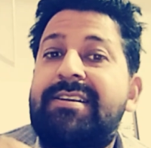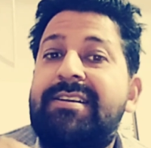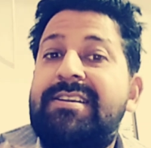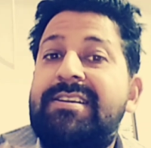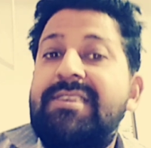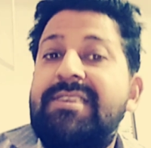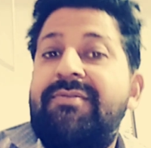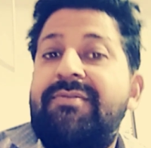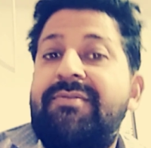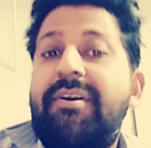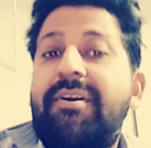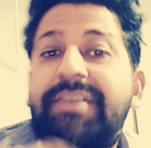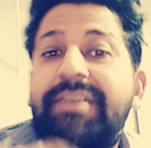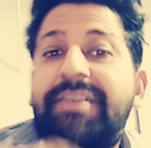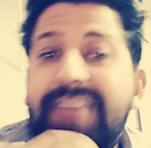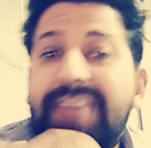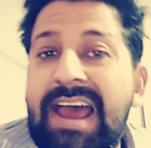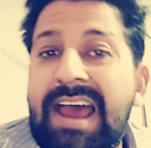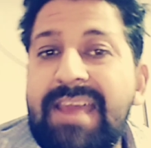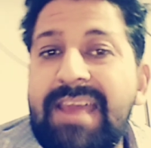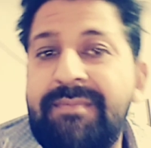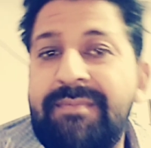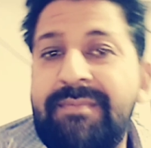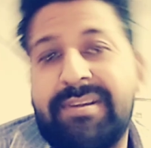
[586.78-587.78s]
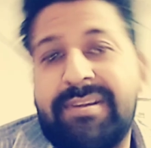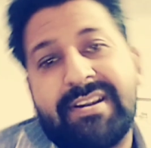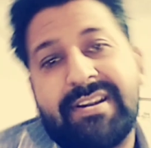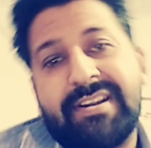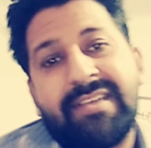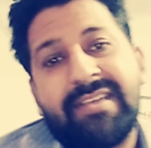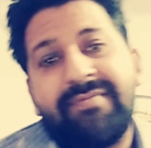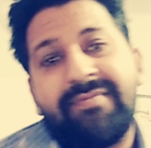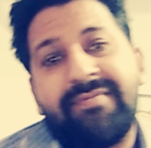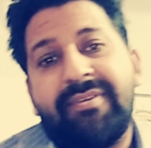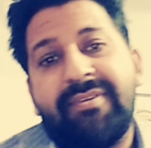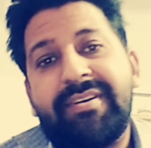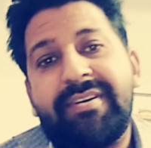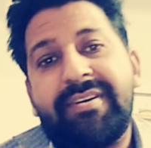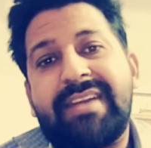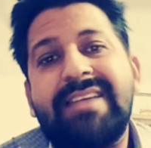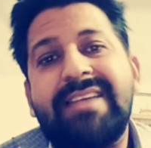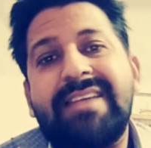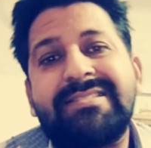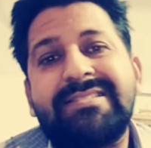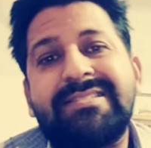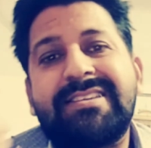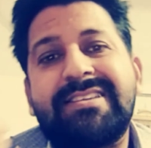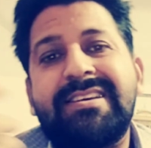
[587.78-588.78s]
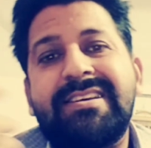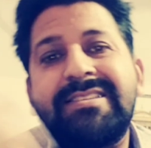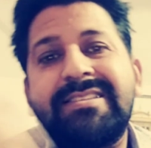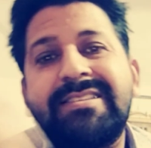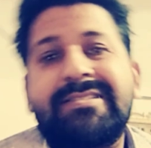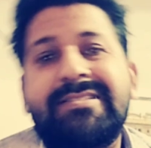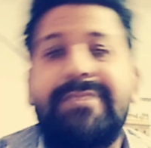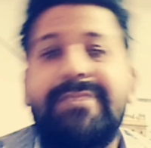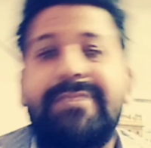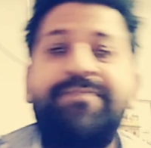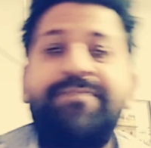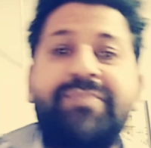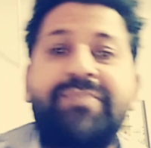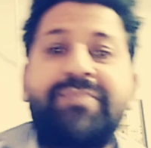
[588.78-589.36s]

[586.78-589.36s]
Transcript: T for time, T for tenses.